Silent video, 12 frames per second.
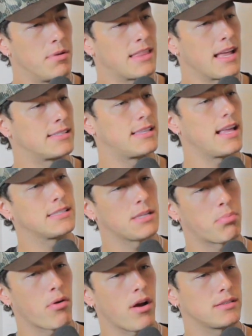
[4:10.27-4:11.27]
but that's that's
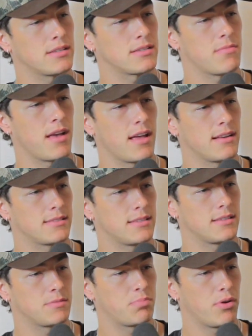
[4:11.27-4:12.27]
the process, man. Is
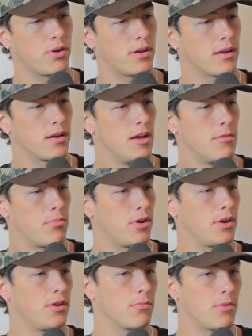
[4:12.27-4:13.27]
is putting
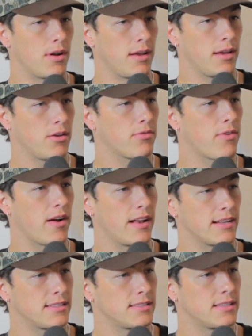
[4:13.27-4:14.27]
putting your money and your
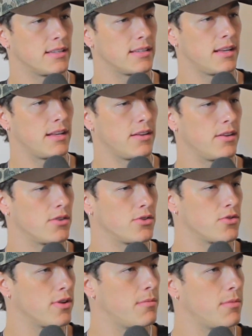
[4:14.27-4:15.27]
finances into into your
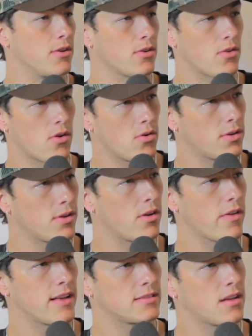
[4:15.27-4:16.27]
dream and your goal and
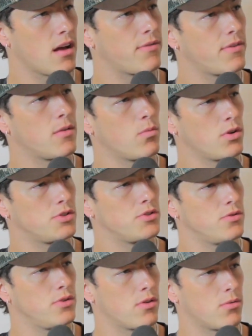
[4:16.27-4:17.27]
all that stuff. Yeah. And then once
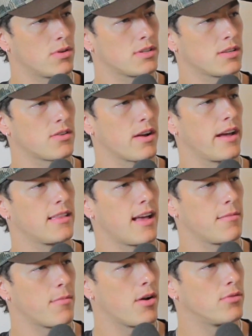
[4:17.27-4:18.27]
you you know totally. once I start
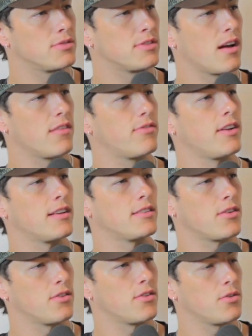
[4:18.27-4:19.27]
headlining my own stuff and I
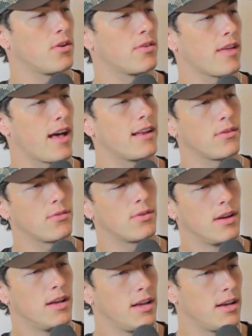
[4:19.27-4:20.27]
start doing all that, it'll
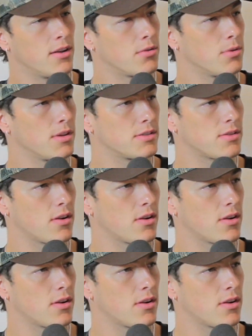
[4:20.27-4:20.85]
it'll really